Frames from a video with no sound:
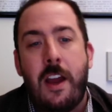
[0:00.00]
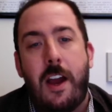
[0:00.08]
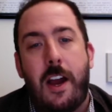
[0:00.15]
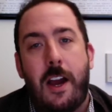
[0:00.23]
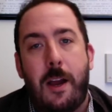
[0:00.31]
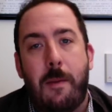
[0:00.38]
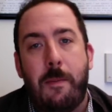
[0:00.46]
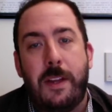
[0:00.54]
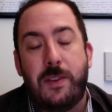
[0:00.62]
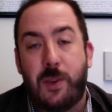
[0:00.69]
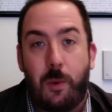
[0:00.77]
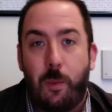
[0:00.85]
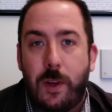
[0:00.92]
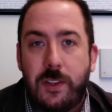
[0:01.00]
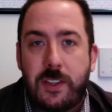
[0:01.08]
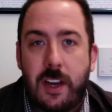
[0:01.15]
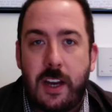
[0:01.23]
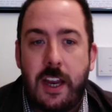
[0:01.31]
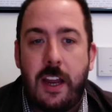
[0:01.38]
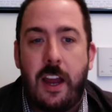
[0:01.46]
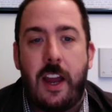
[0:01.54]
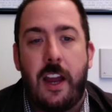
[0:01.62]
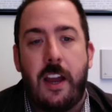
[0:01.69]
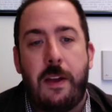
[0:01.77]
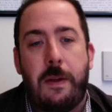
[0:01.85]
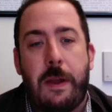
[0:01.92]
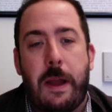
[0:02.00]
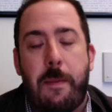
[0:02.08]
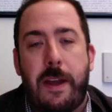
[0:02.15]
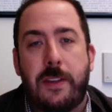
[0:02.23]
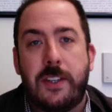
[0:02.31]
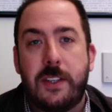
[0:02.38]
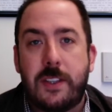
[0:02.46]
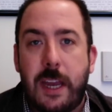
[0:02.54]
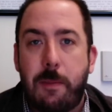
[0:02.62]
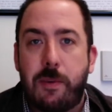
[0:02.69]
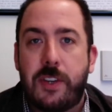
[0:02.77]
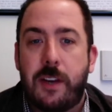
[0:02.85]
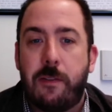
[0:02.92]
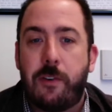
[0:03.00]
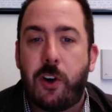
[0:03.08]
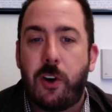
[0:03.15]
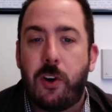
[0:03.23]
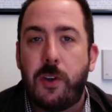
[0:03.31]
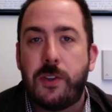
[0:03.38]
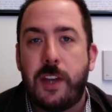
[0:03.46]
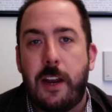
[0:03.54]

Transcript: And so in one study, about 68% of girls